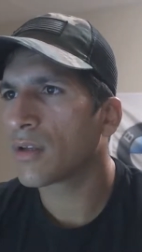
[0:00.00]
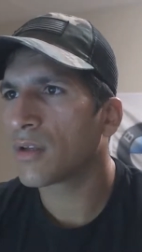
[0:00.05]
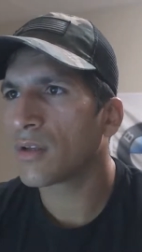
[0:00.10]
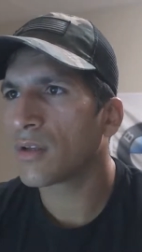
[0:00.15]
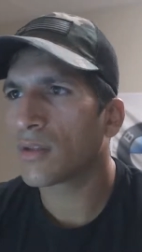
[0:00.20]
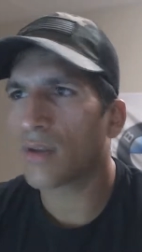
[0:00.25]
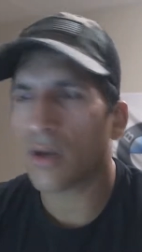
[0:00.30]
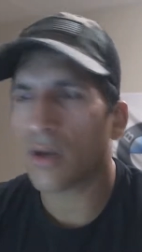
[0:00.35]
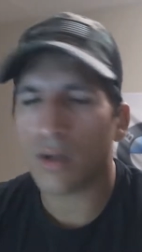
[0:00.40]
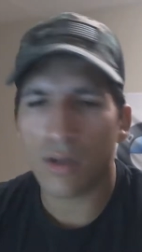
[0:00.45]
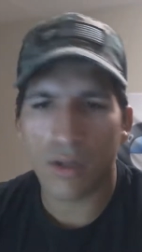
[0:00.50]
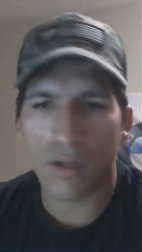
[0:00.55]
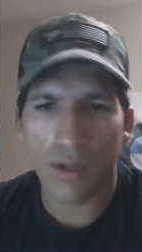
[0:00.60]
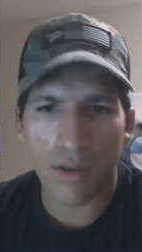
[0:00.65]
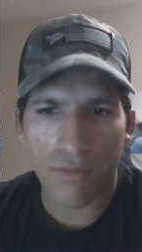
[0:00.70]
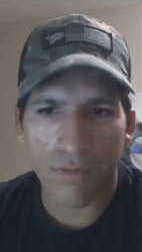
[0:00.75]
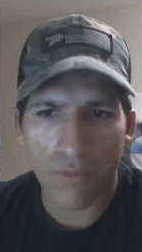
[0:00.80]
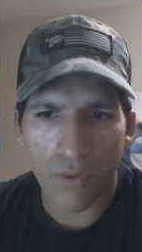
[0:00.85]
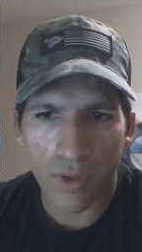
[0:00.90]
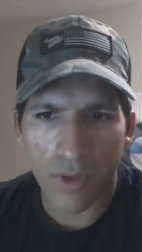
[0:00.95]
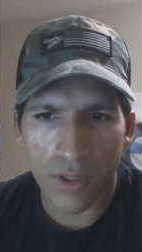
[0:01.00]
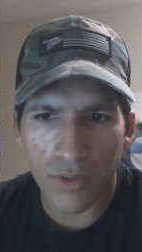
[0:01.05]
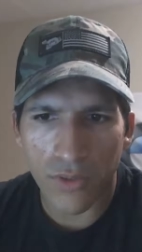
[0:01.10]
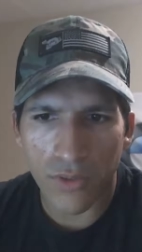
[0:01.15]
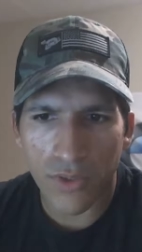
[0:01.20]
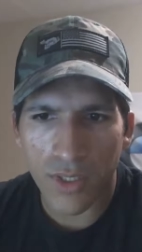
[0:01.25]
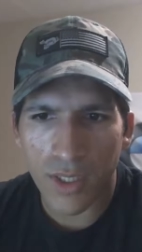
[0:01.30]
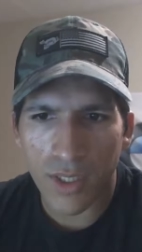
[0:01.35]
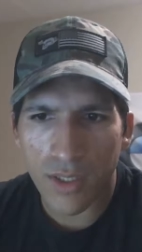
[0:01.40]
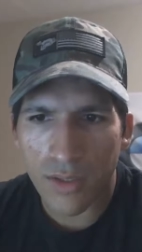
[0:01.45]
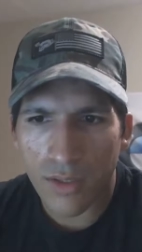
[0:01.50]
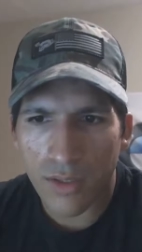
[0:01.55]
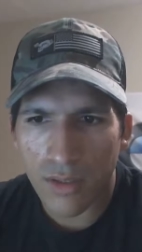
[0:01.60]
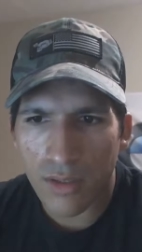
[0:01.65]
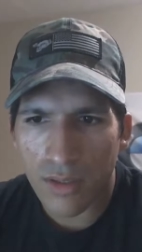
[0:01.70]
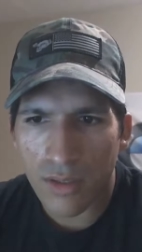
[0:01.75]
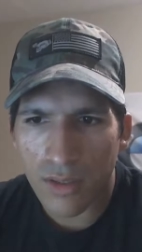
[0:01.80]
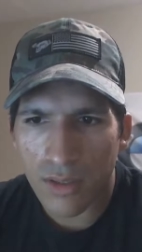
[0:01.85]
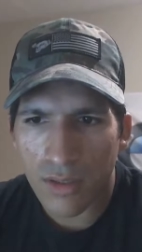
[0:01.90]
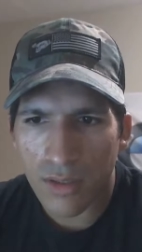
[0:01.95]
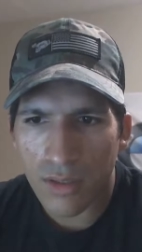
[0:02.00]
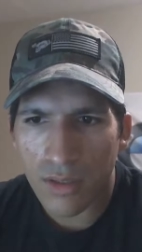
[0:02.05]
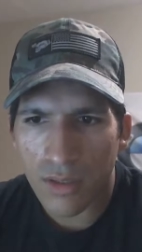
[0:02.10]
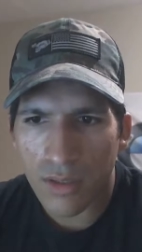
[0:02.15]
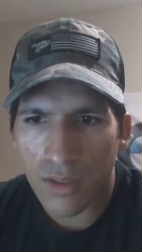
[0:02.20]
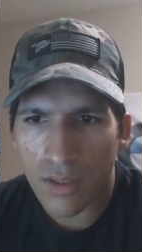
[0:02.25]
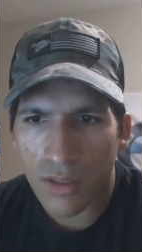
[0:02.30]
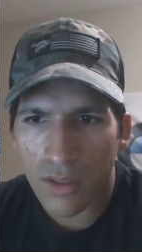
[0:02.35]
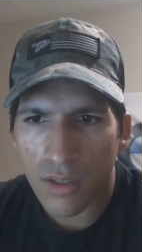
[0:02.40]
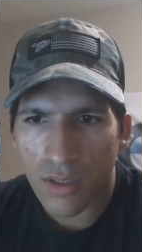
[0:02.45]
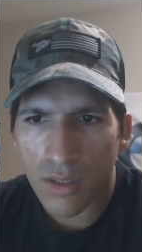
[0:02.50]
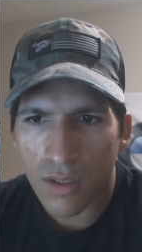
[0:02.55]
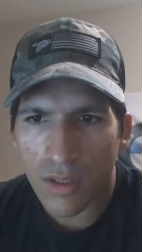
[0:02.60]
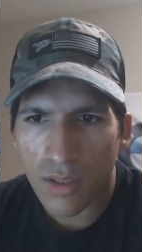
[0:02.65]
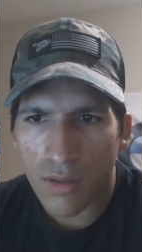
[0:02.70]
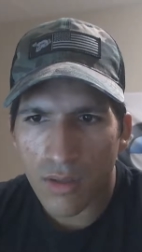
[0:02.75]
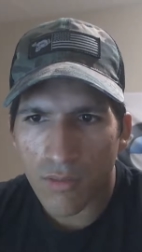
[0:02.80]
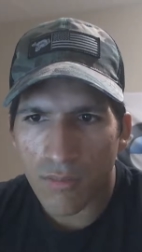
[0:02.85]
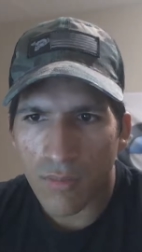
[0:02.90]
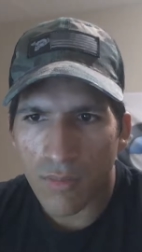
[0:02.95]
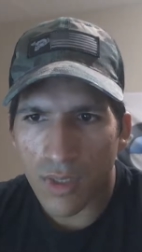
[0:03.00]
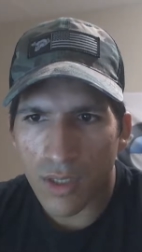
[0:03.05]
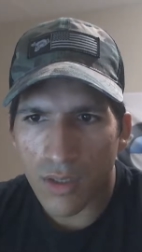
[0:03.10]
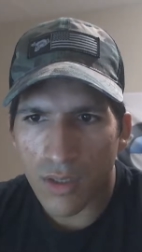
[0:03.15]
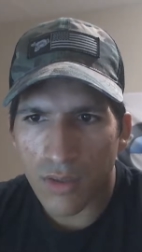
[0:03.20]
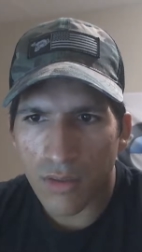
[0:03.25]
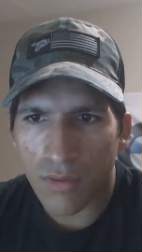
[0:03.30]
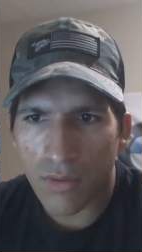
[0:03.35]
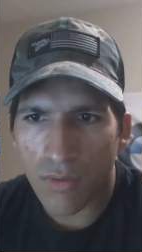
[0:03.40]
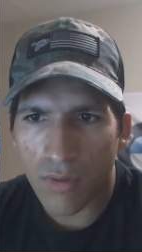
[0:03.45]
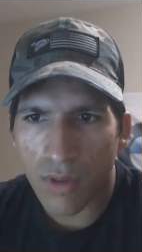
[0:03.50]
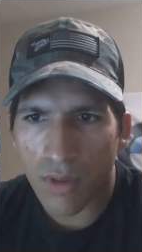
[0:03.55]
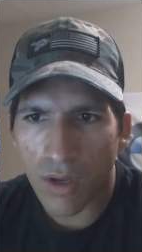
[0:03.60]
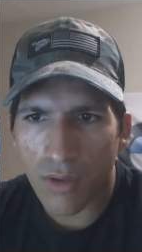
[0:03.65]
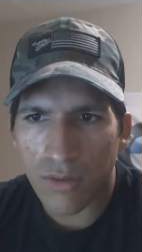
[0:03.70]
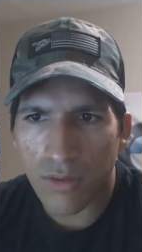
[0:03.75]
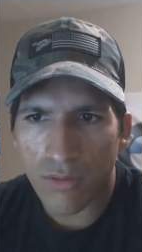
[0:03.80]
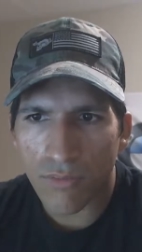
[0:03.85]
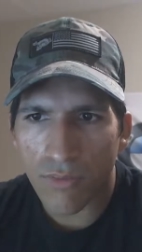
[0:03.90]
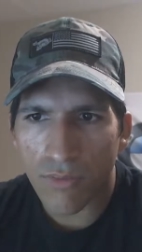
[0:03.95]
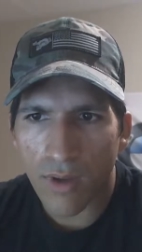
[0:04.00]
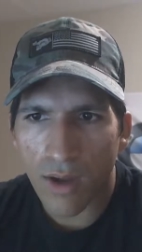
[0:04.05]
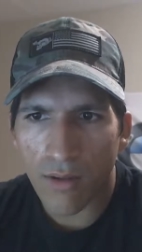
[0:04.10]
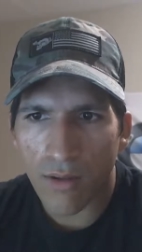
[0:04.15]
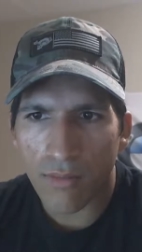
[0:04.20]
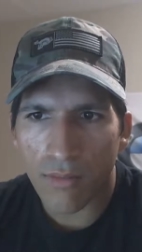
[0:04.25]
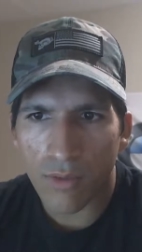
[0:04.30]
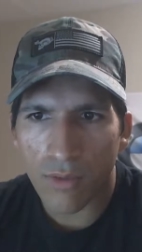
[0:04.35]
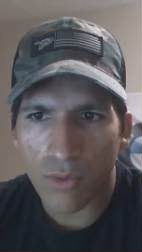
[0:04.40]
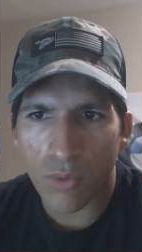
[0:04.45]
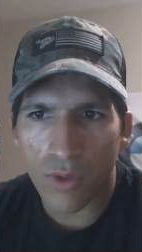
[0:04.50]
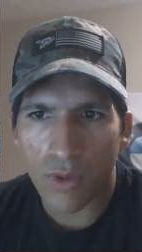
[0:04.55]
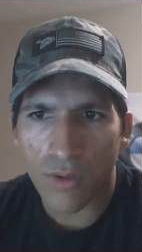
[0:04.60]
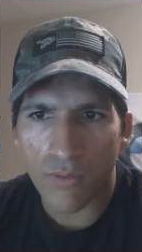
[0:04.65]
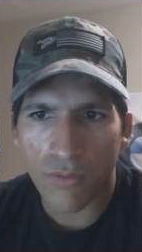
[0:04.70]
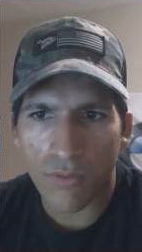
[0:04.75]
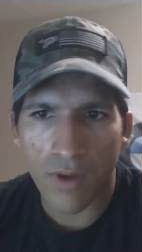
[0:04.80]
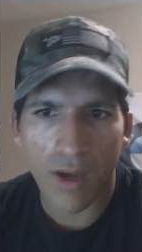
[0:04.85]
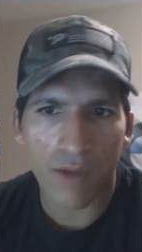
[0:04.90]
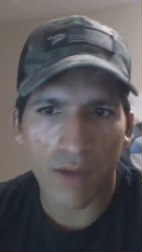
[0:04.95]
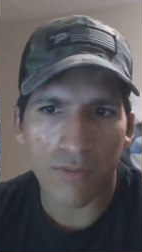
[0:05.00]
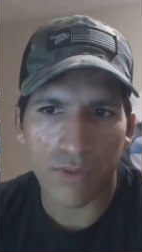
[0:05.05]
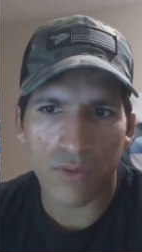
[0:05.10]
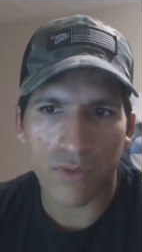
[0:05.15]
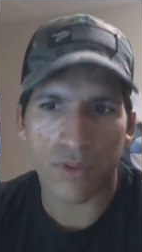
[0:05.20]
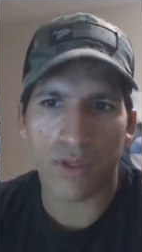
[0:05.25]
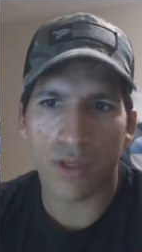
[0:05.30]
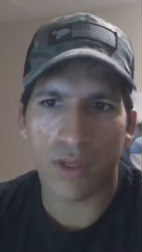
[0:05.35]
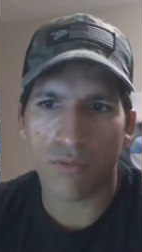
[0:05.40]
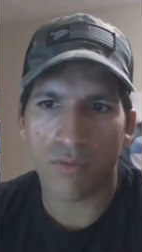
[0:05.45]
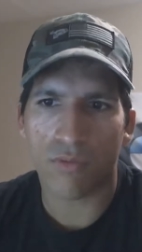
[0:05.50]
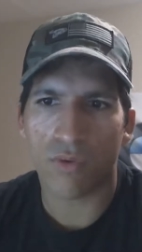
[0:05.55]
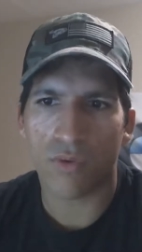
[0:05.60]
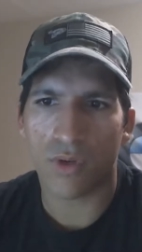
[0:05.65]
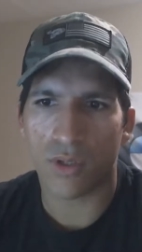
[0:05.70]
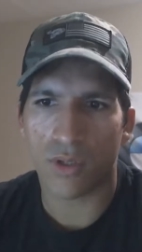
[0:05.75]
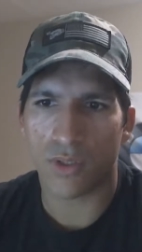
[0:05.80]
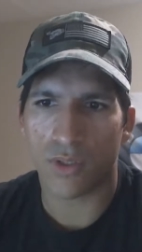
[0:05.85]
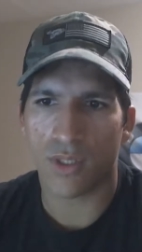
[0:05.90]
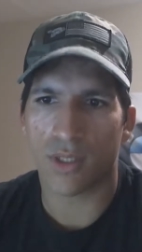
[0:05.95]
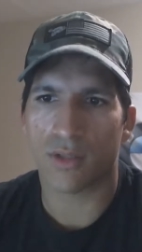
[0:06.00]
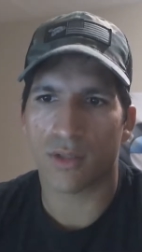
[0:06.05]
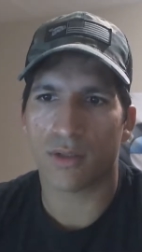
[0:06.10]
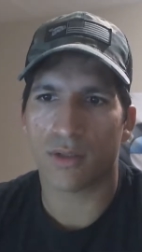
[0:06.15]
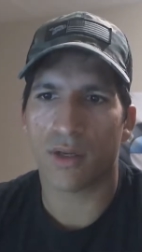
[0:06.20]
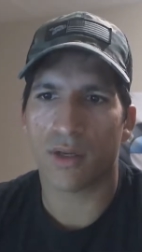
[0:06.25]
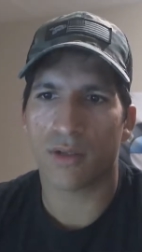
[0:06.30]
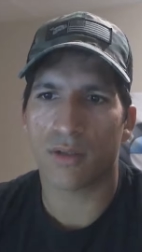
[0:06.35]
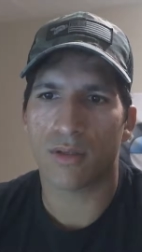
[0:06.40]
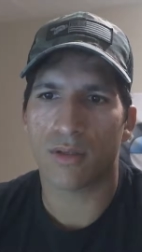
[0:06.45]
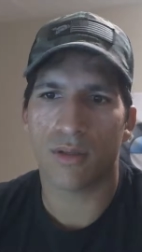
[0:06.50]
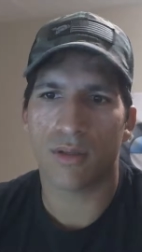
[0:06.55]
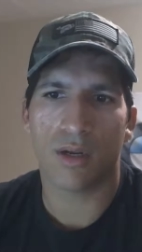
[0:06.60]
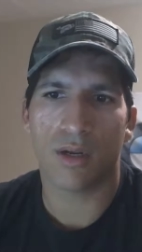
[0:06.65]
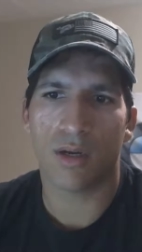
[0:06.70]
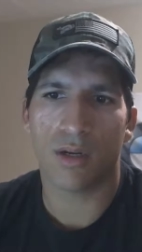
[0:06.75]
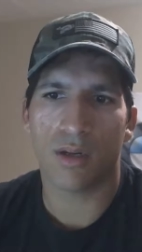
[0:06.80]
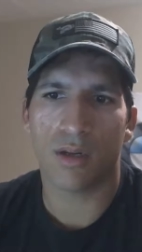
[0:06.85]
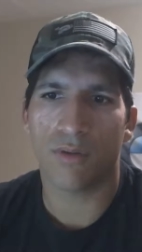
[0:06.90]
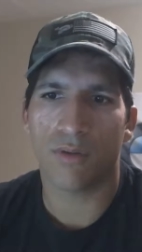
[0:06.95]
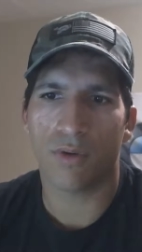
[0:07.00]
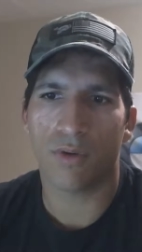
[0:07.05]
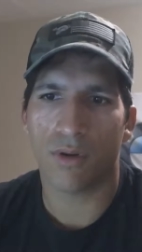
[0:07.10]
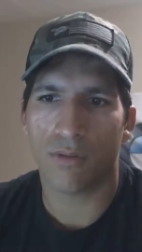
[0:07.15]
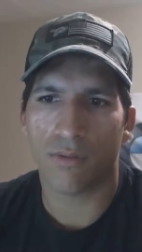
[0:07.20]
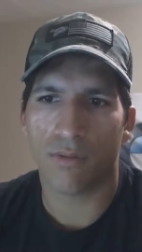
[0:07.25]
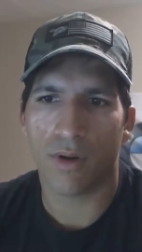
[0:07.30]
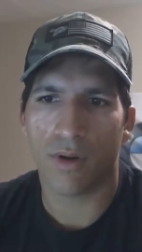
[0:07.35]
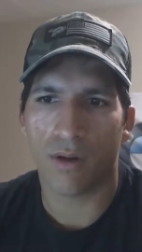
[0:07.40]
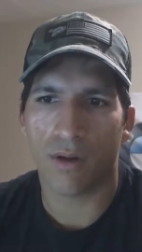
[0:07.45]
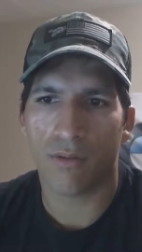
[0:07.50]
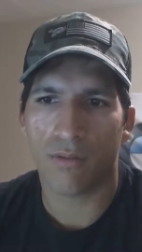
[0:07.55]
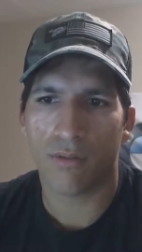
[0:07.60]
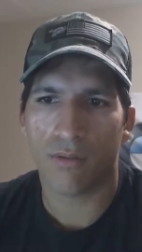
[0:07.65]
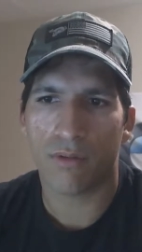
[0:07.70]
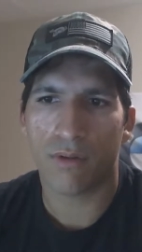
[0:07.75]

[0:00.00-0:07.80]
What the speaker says: I'm talking E46 because 2005 325 is an E46, not an E45.